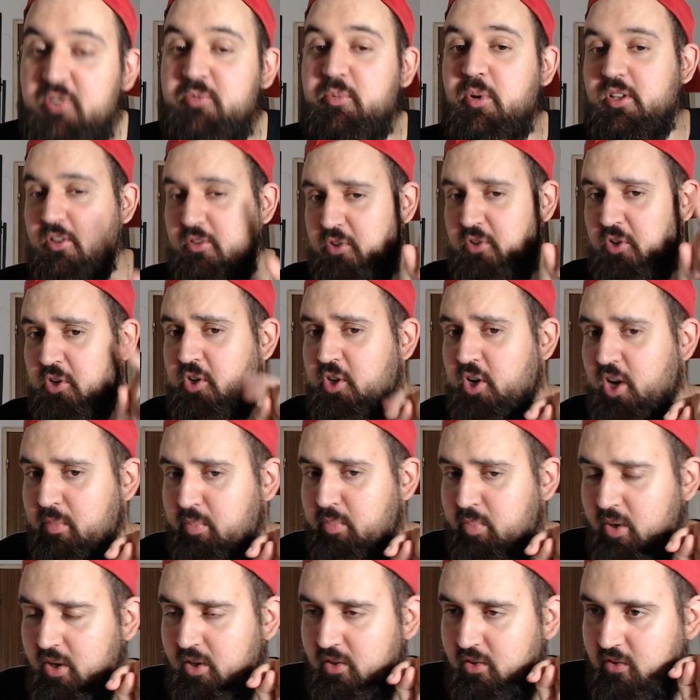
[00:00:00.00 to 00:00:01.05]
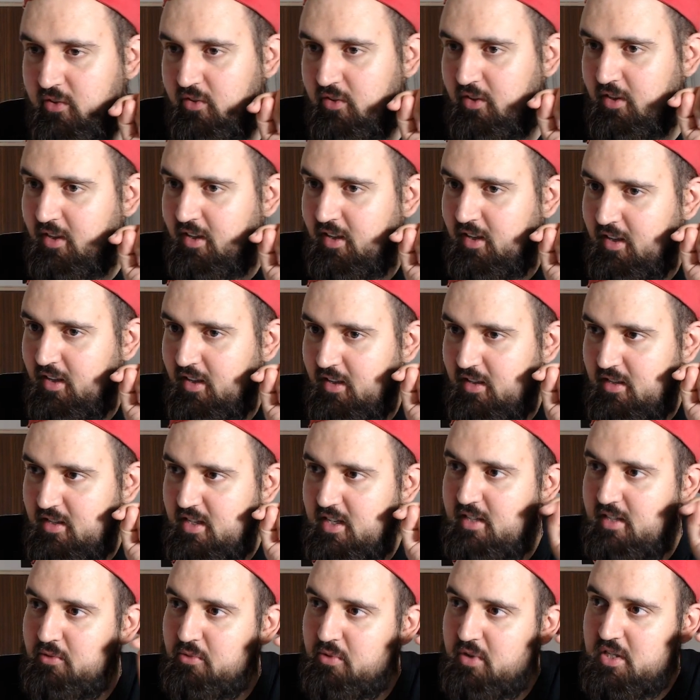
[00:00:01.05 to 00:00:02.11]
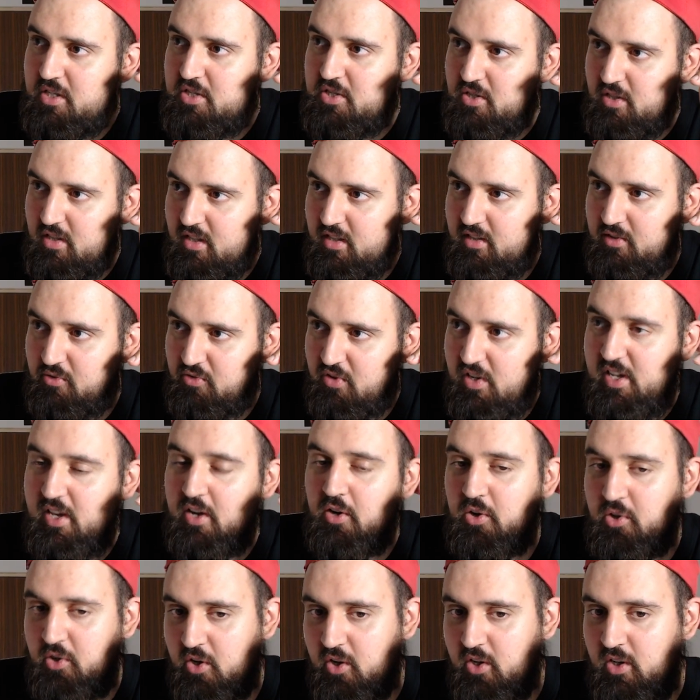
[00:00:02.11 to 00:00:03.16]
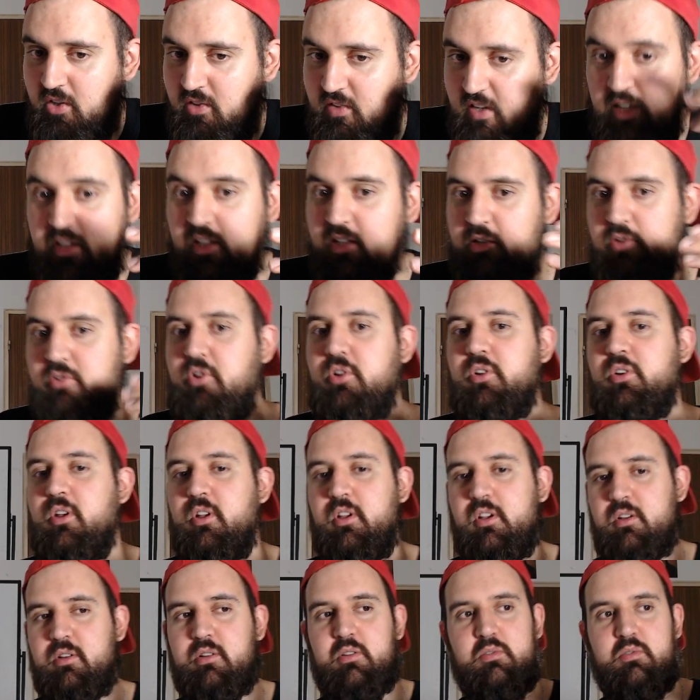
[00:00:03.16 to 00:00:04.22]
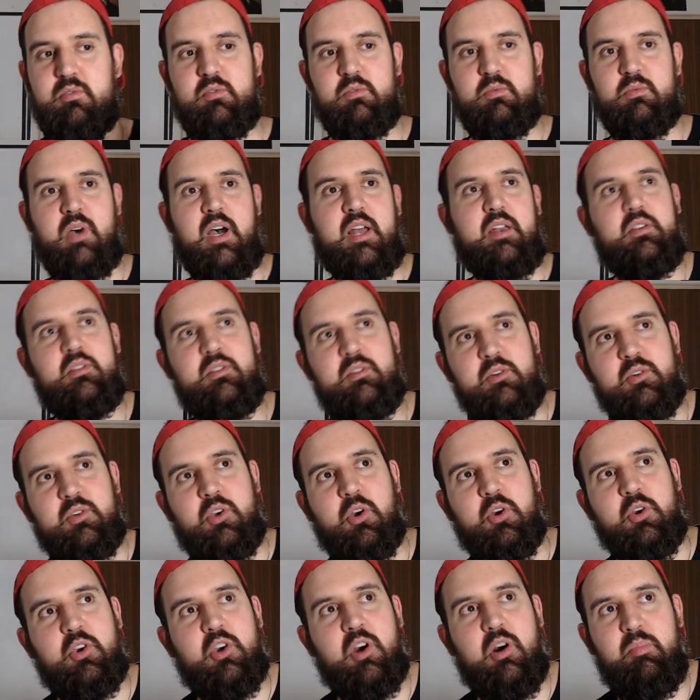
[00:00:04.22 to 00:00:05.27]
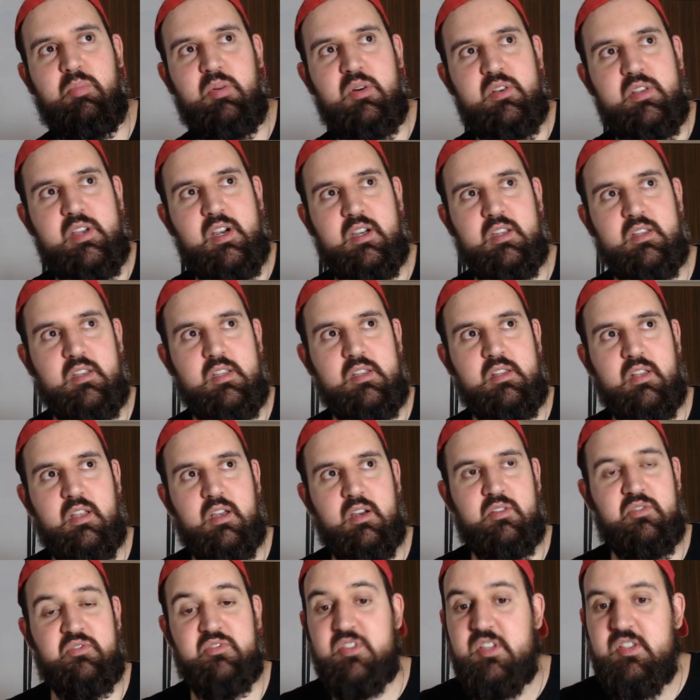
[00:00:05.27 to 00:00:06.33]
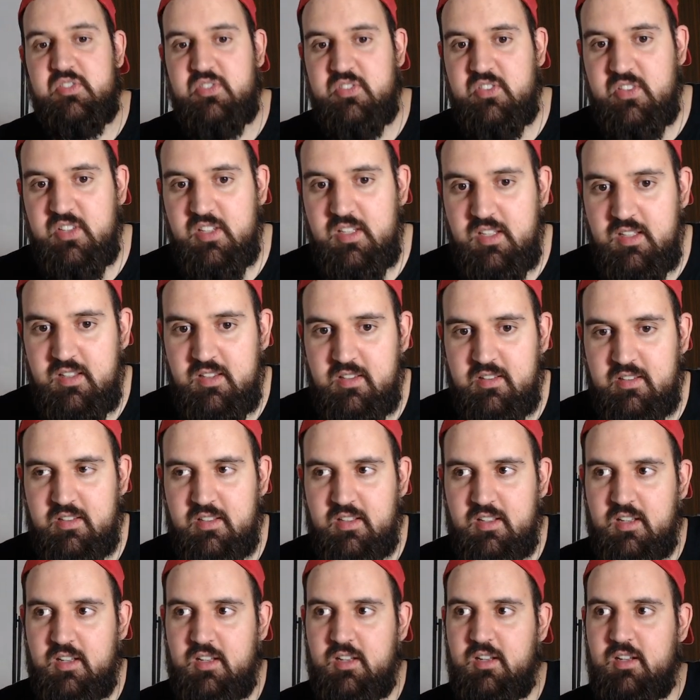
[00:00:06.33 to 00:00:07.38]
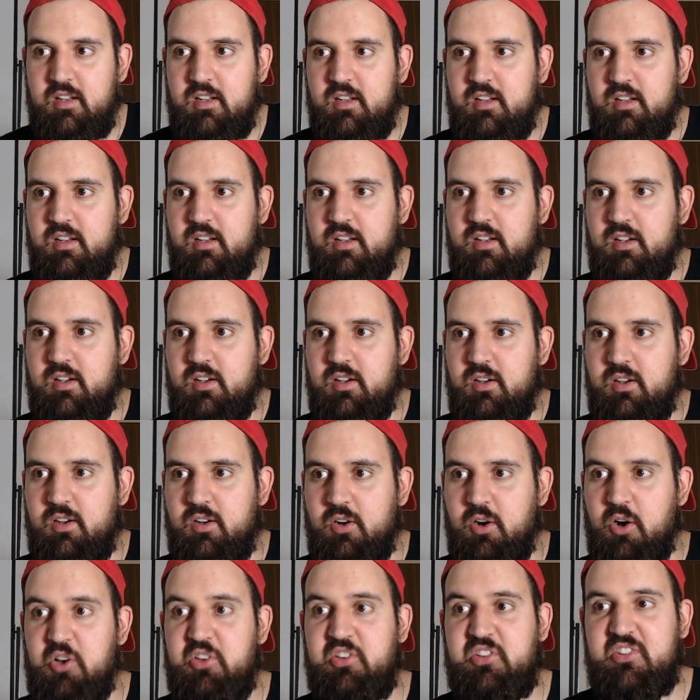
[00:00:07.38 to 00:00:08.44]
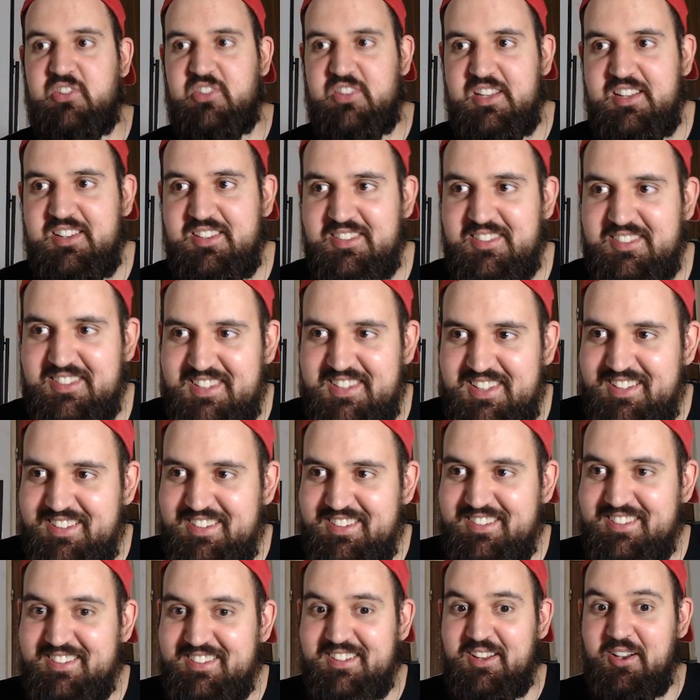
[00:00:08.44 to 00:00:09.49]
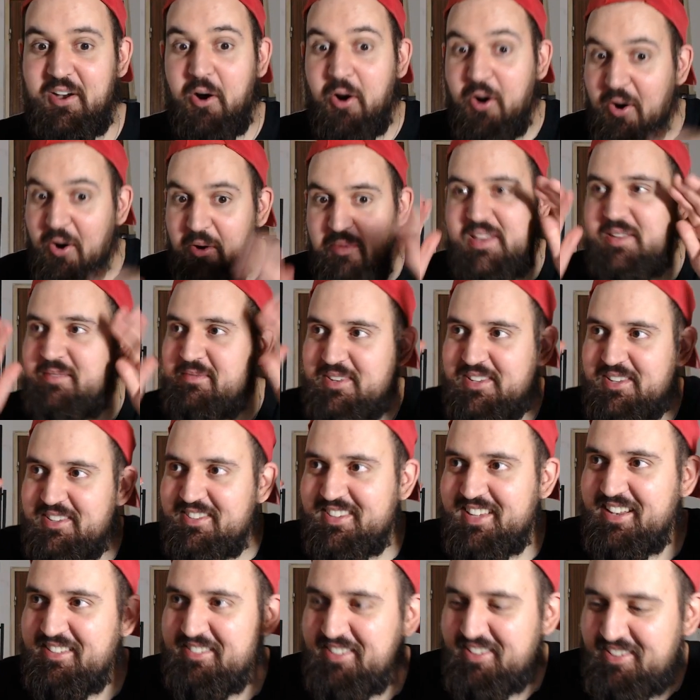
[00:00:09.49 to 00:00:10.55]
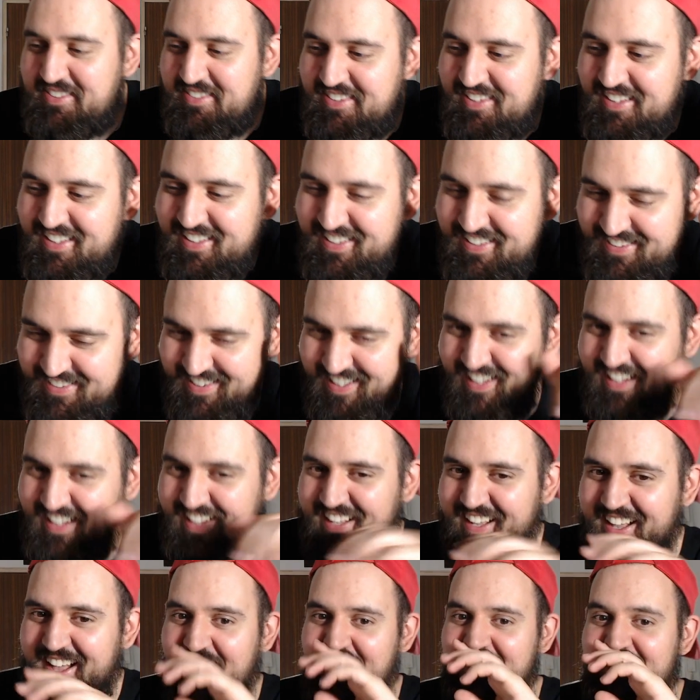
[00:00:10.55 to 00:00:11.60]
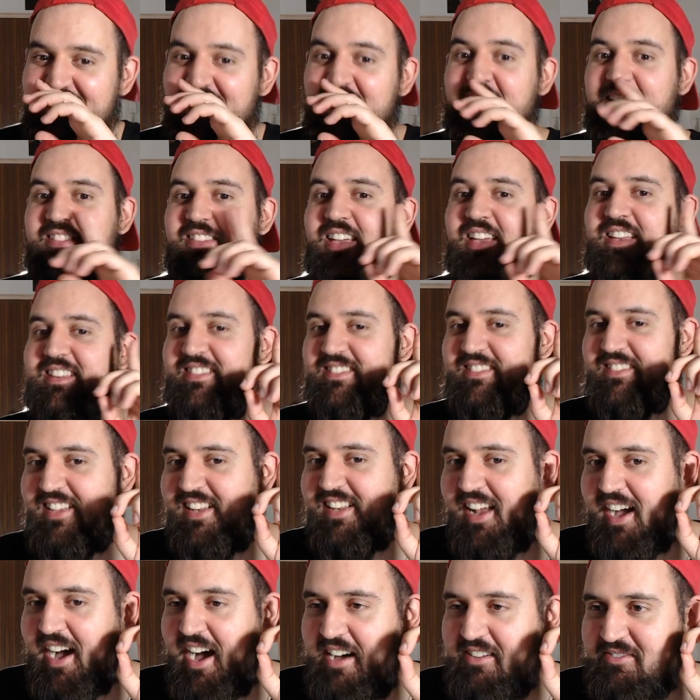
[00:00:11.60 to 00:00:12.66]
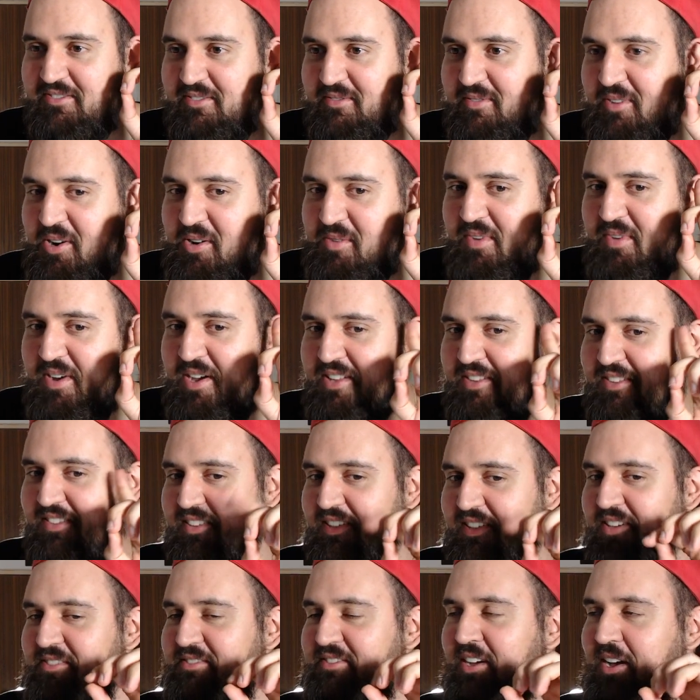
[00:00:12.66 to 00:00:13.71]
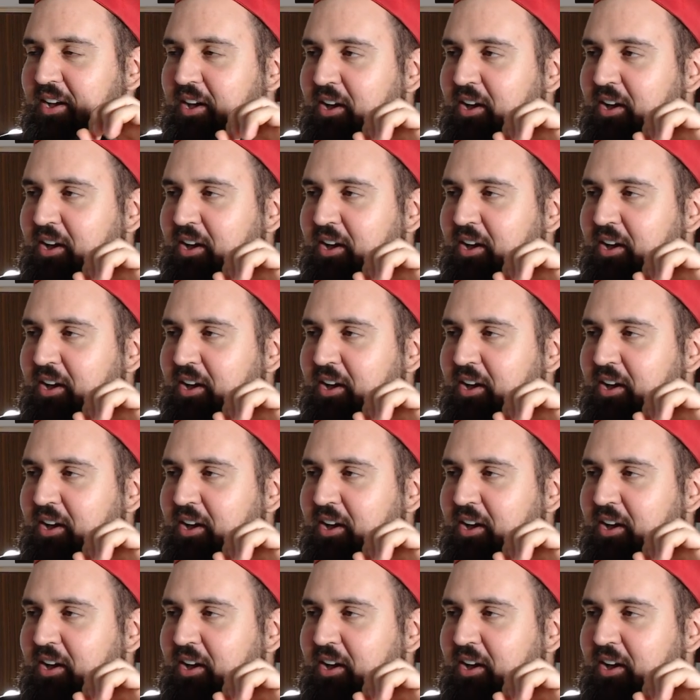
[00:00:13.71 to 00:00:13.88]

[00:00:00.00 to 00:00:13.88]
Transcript: but the couples in which it really occurred like the i don't know a couple they are in, in their 50s or 60s or maybe 70s and they still have moments of